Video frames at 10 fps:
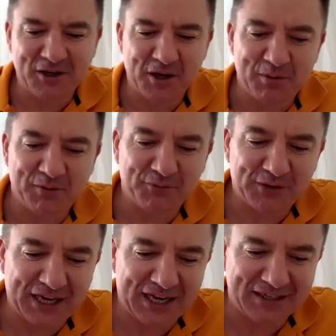I know you've been
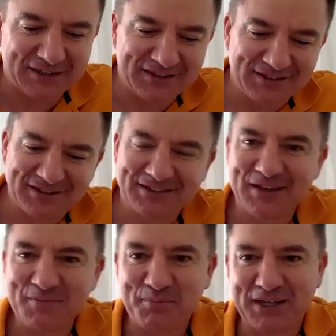flat out
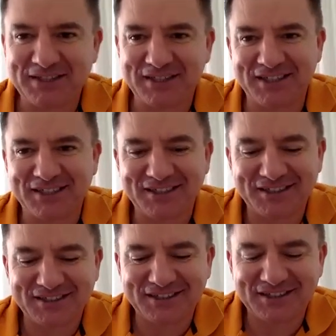busting it.
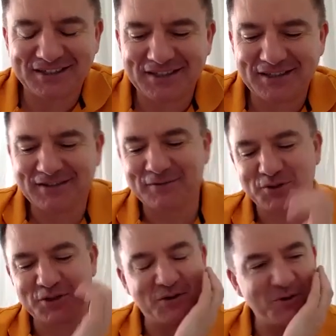
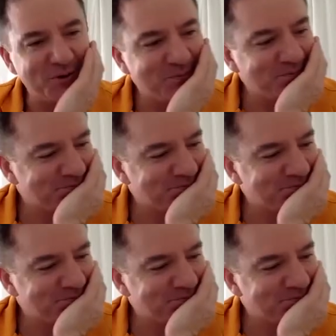What's going on?